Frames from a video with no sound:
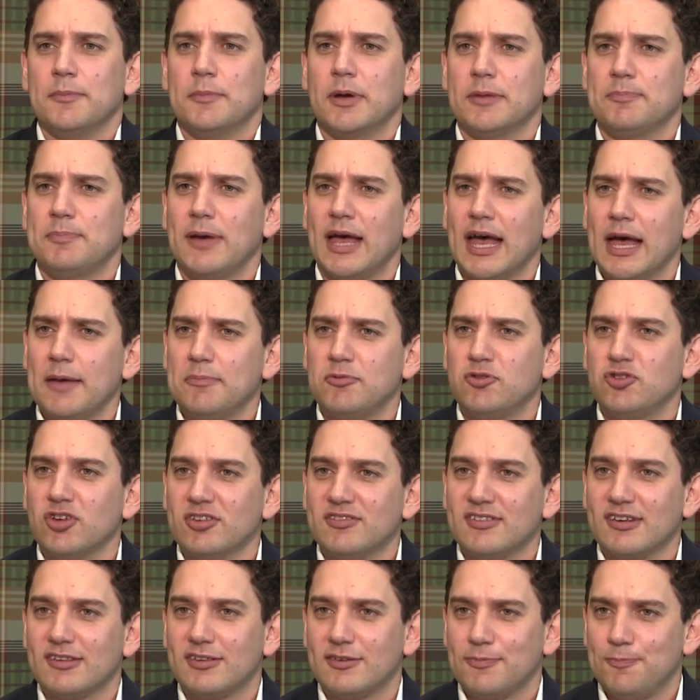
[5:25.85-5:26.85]
but perhaps
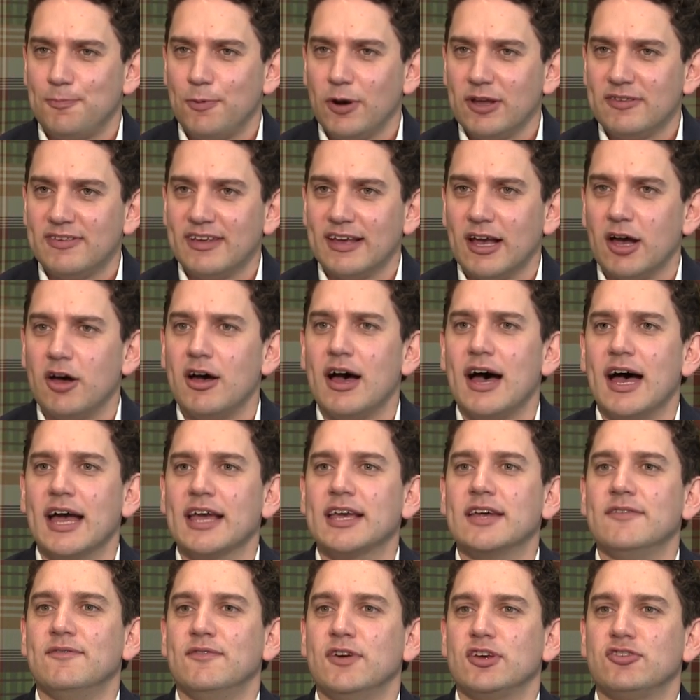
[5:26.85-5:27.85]
just expressing our
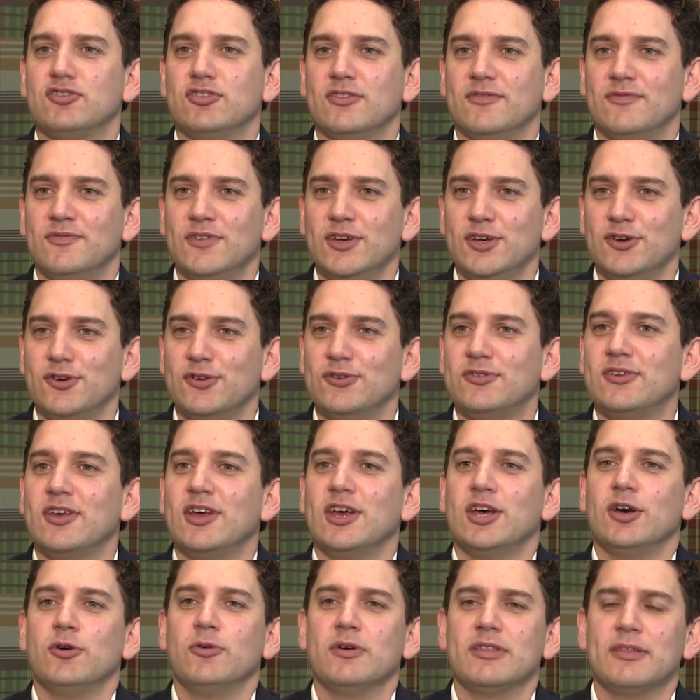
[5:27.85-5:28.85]
high conviction views
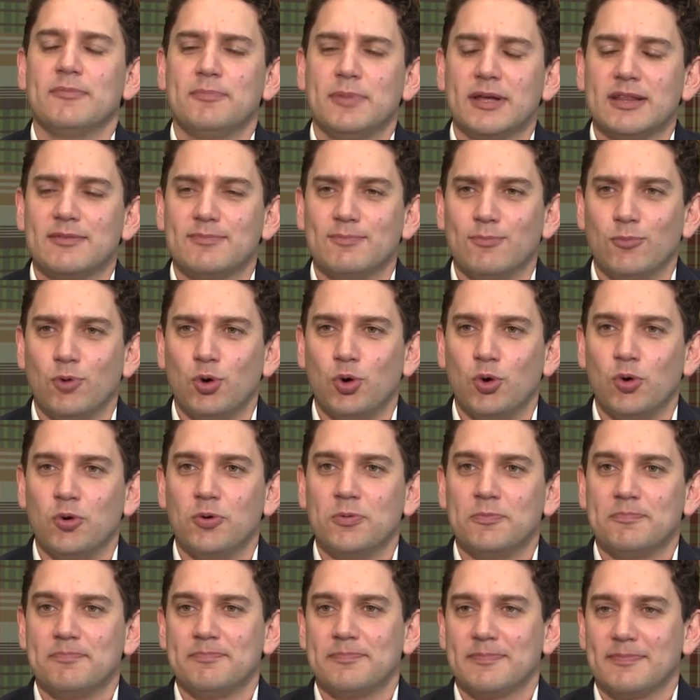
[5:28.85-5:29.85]
with a bit
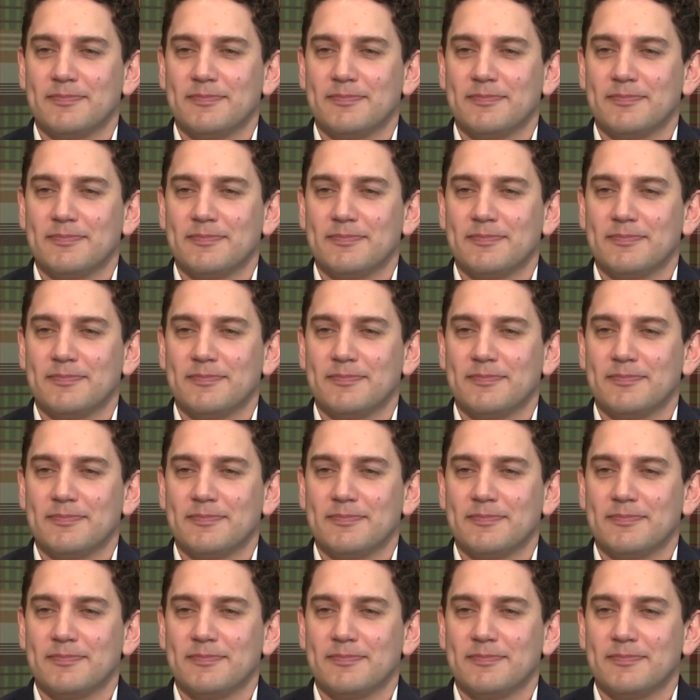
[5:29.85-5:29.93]
more